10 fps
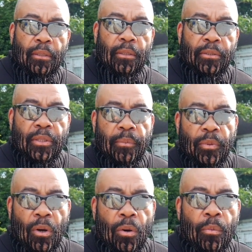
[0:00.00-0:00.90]

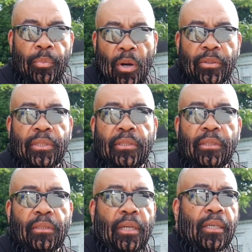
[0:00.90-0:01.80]
simple home
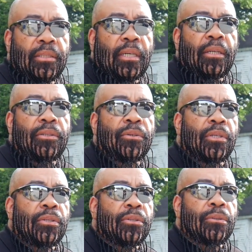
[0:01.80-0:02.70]
purchases. Like I said, you
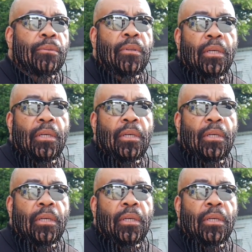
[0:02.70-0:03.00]
can do